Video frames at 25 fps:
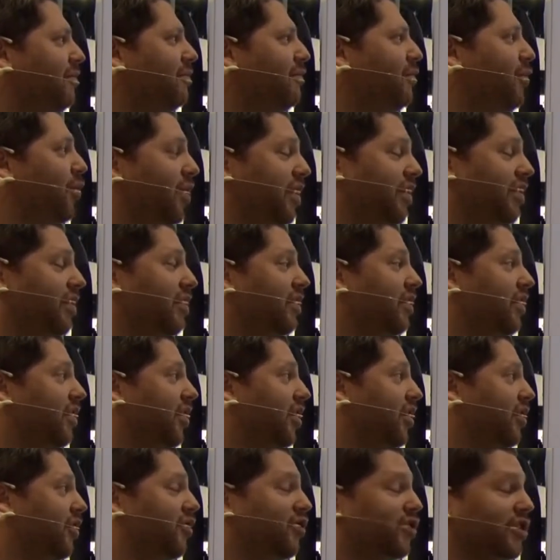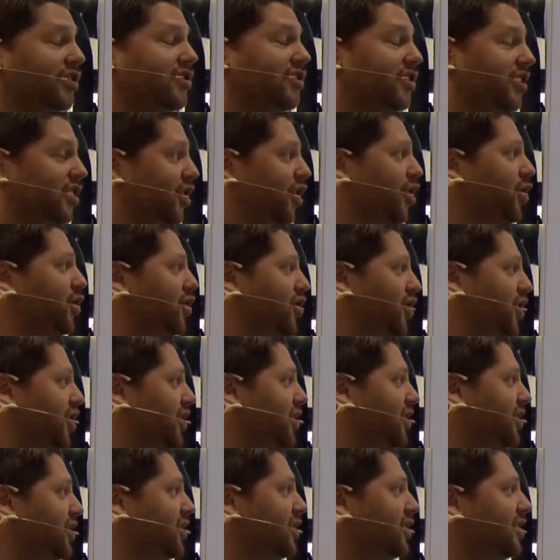with untrusted
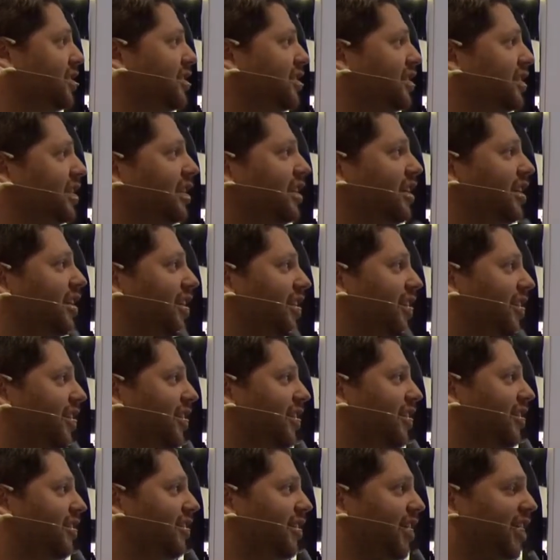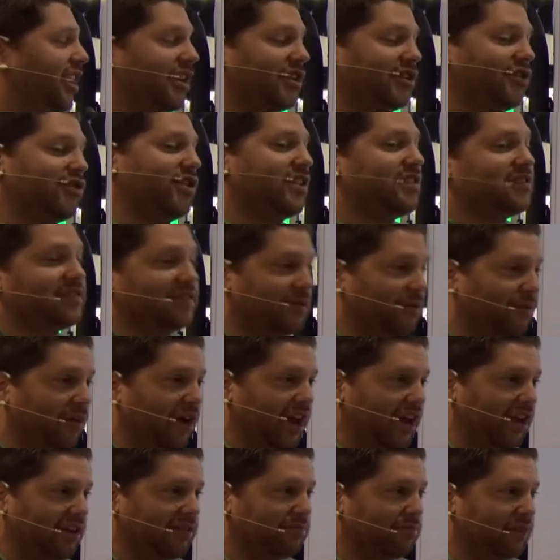users in a trusted
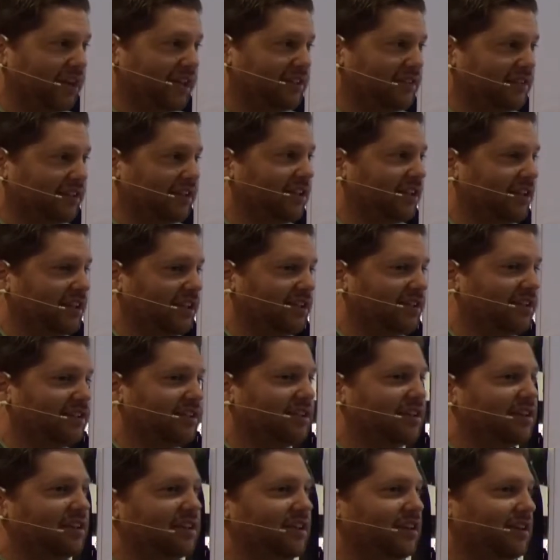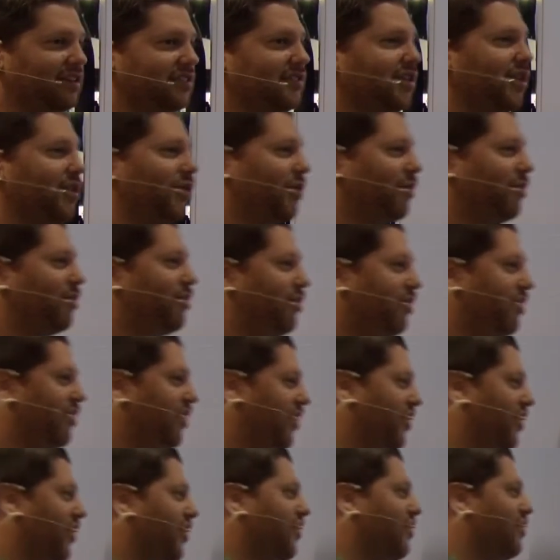way, basically. So
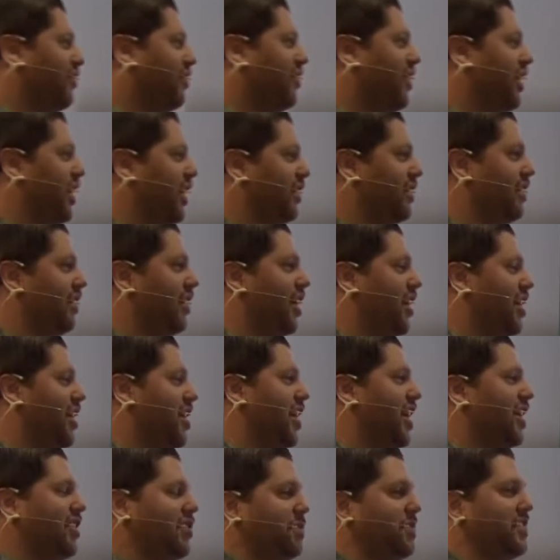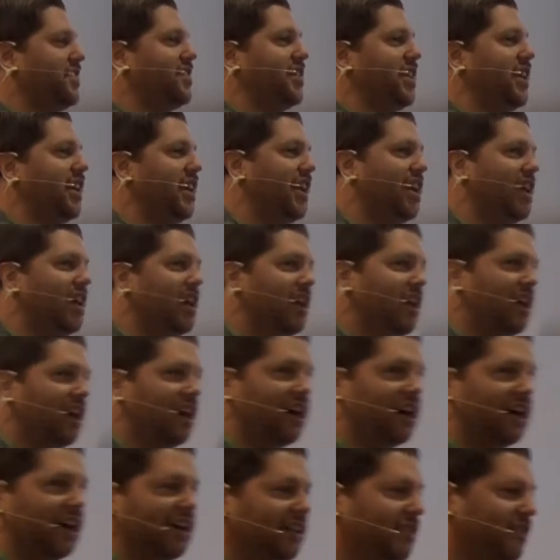in HPC,
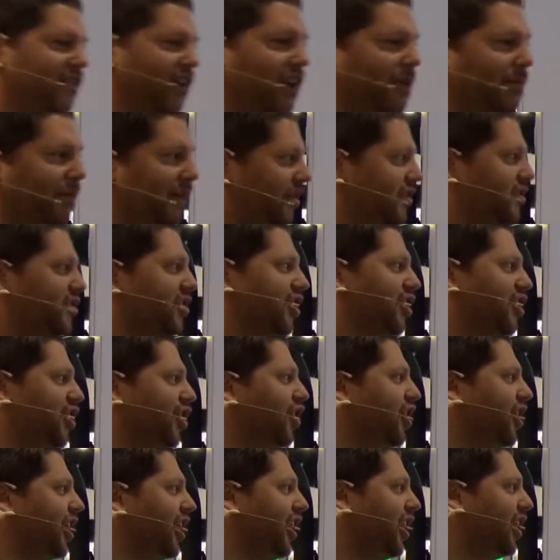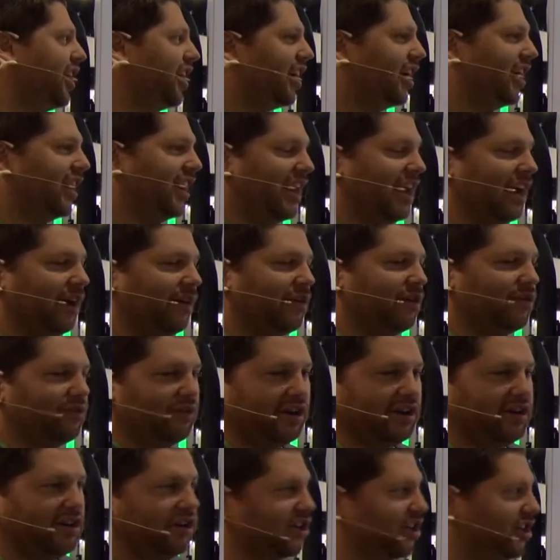it's all about security and how you
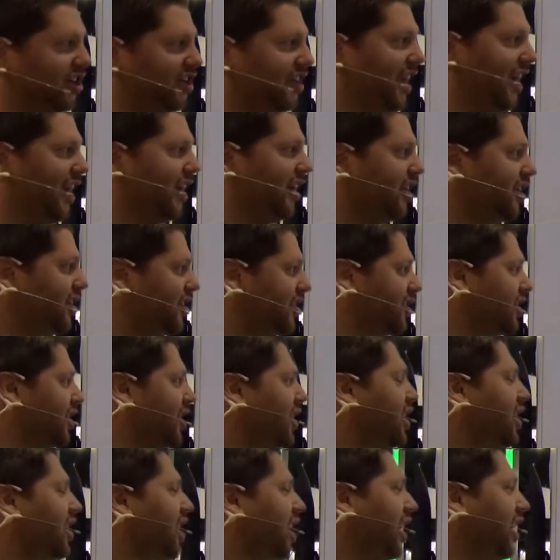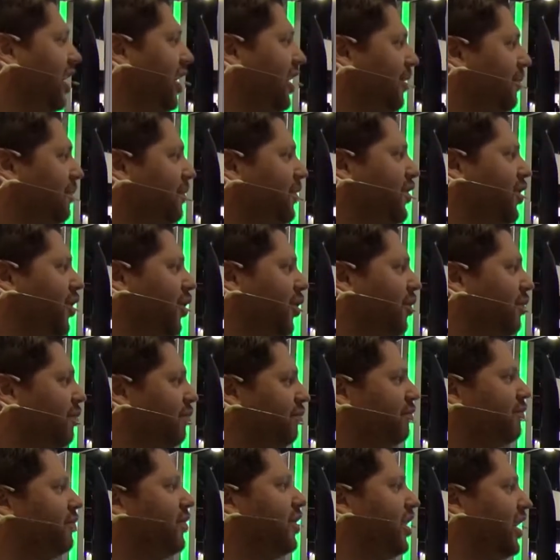run your containers. So
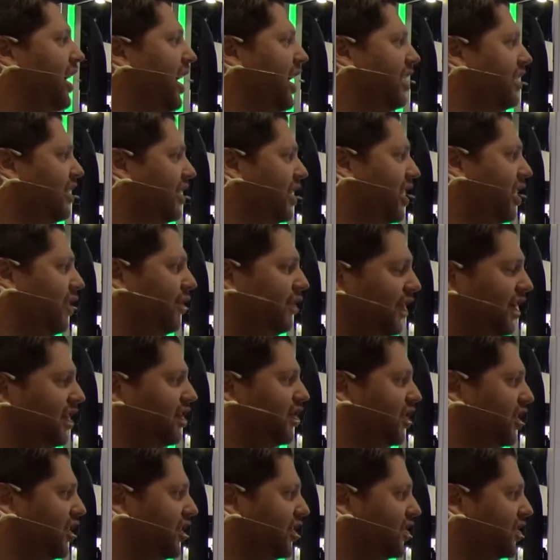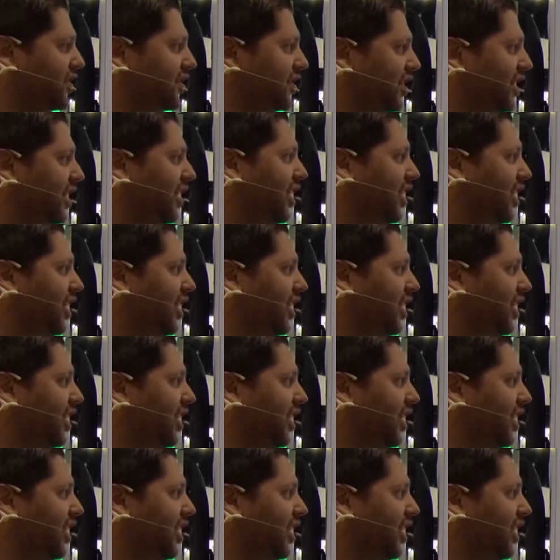again, the key features,